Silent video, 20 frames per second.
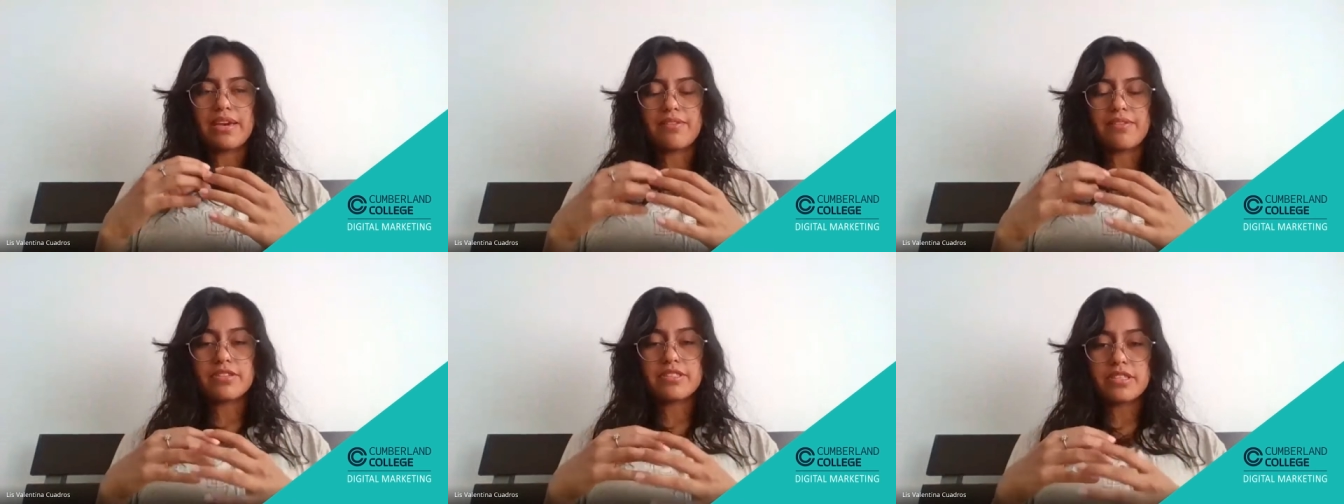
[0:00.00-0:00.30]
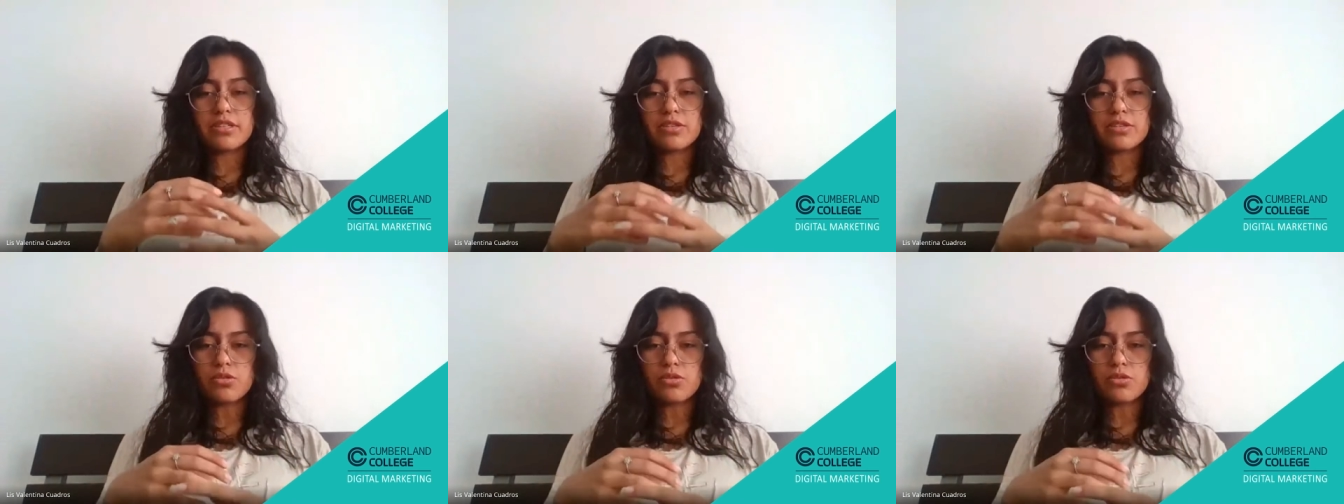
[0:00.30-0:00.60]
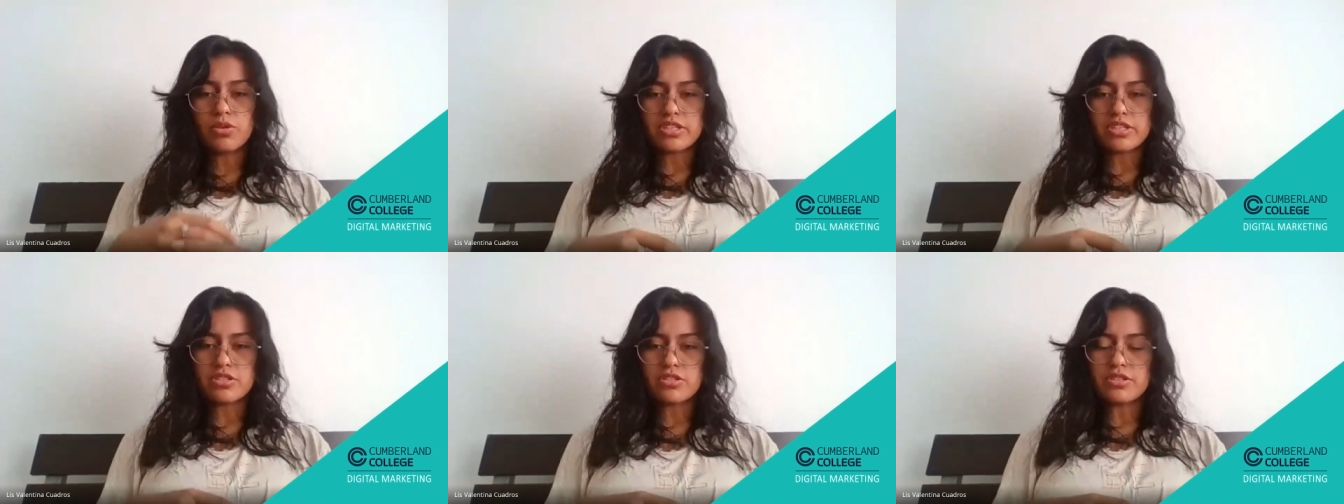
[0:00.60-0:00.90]
every single
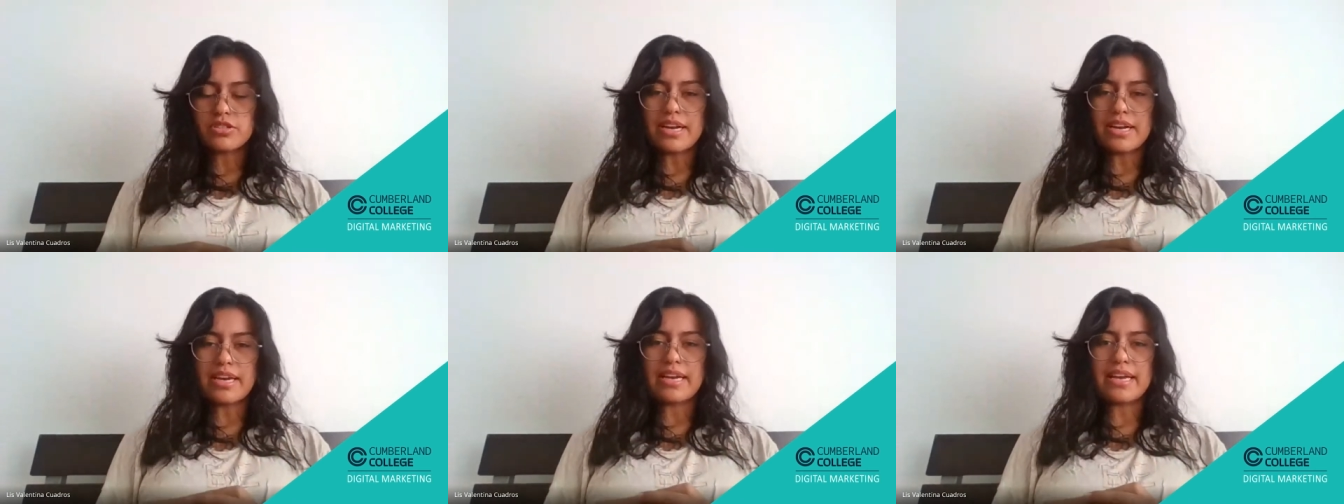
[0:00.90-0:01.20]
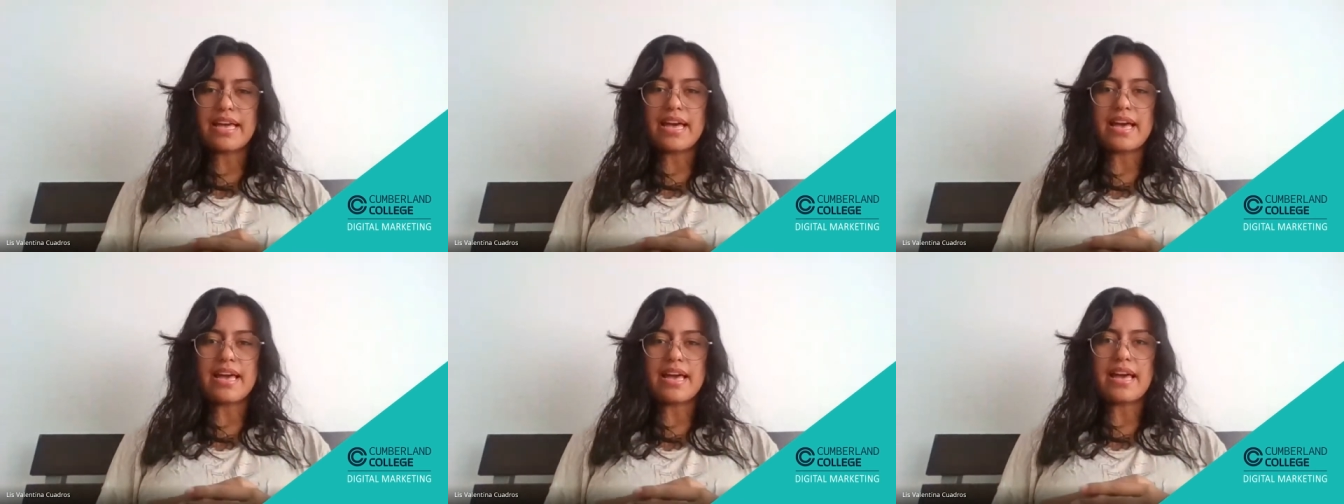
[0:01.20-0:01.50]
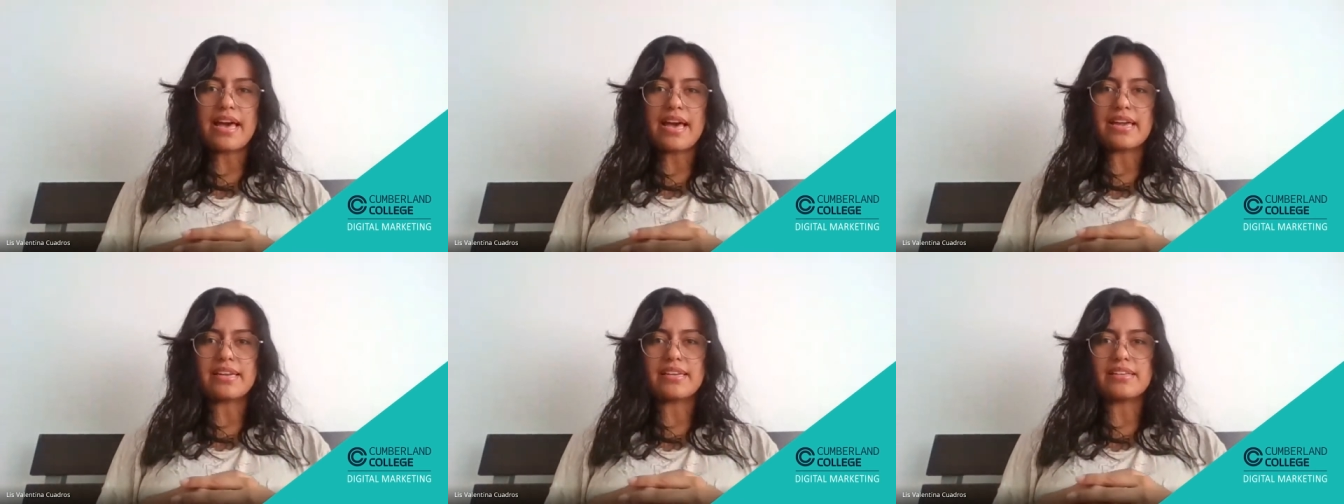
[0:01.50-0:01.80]
question that I
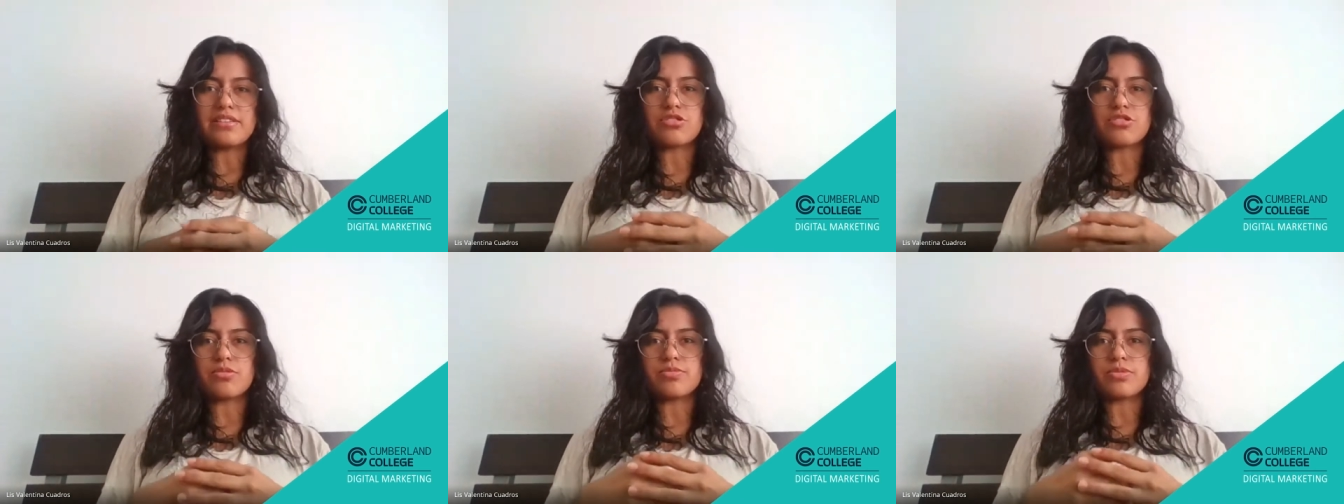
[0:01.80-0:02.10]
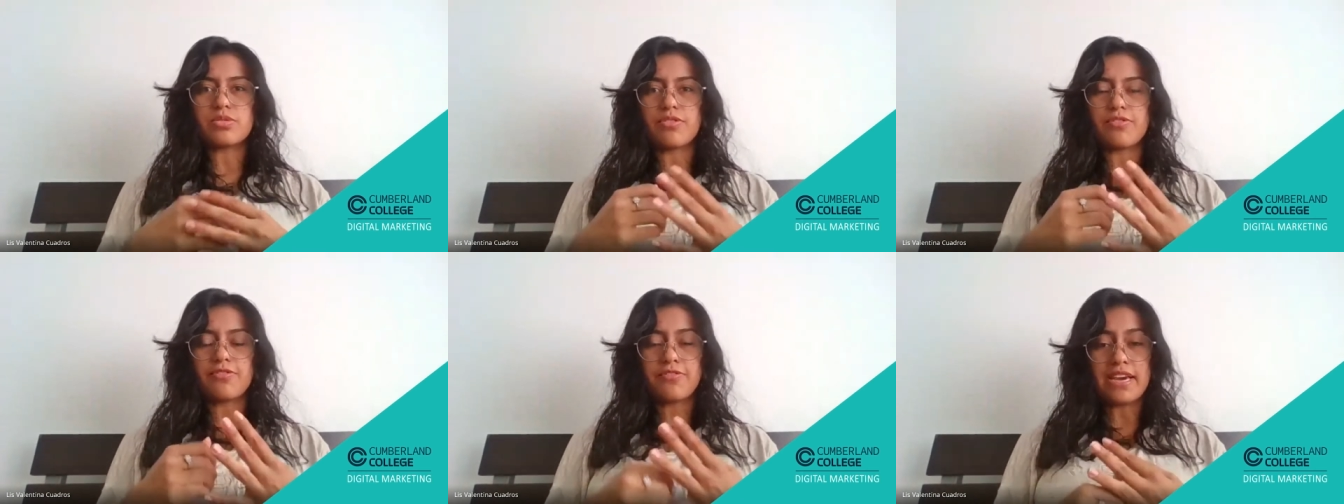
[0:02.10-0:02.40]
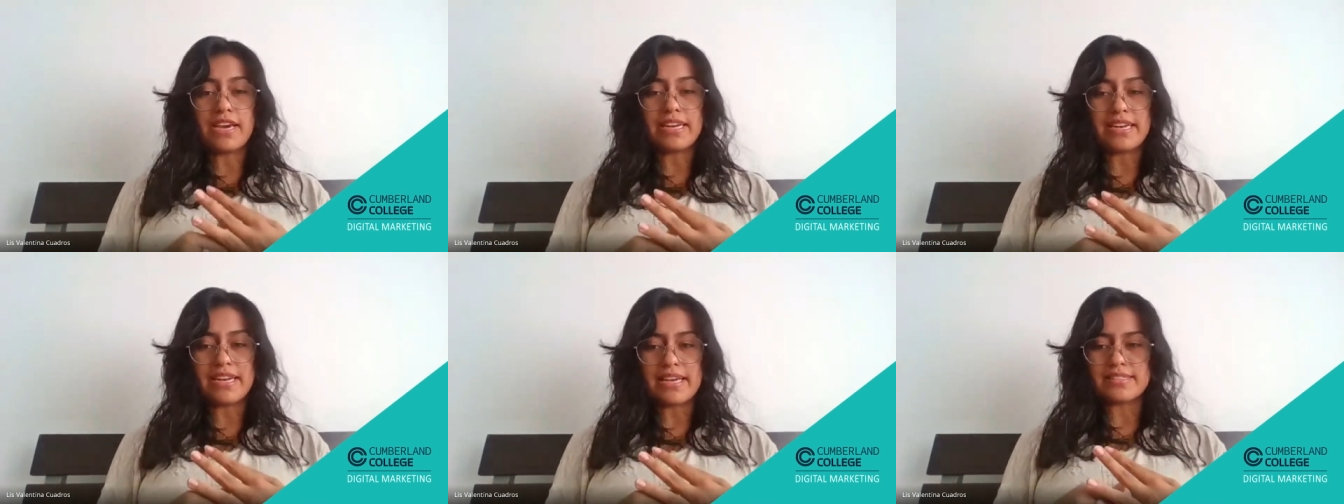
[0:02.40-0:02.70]
had in terms of
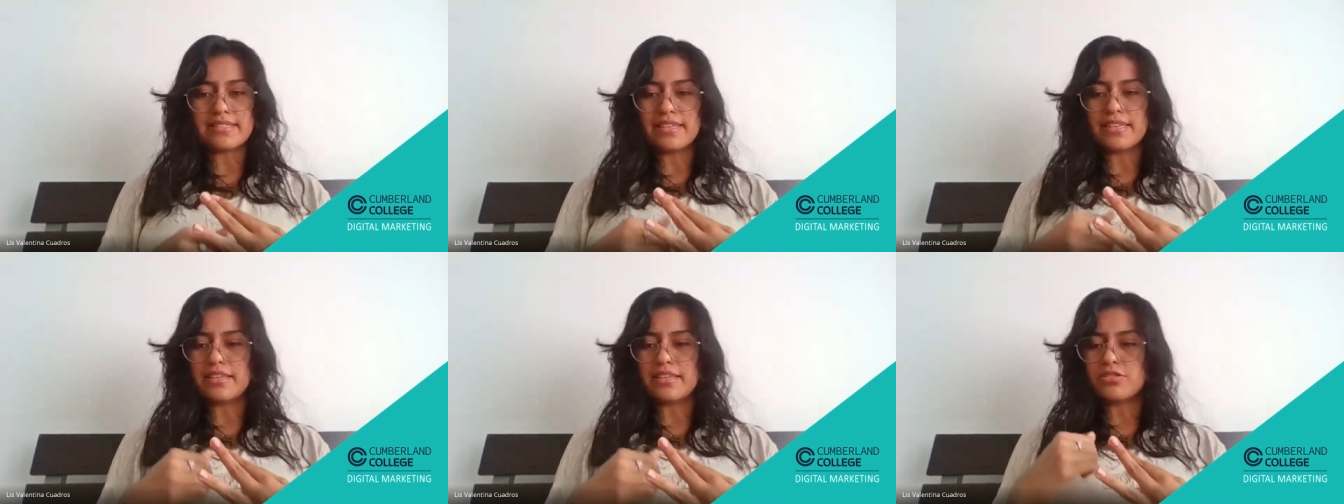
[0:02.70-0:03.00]
financing,